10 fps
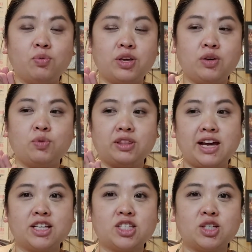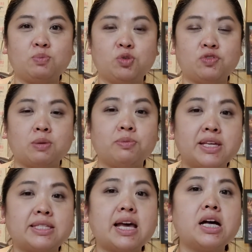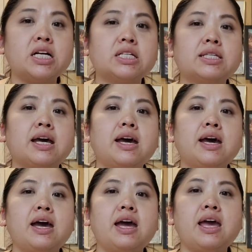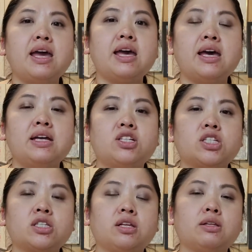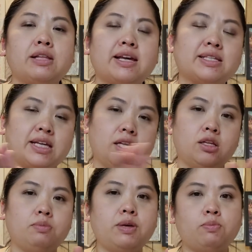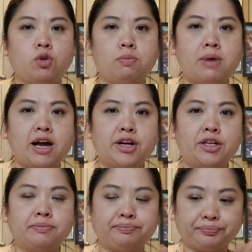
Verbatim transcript: We would like to move someplace else and just like I said, a little bit more modern.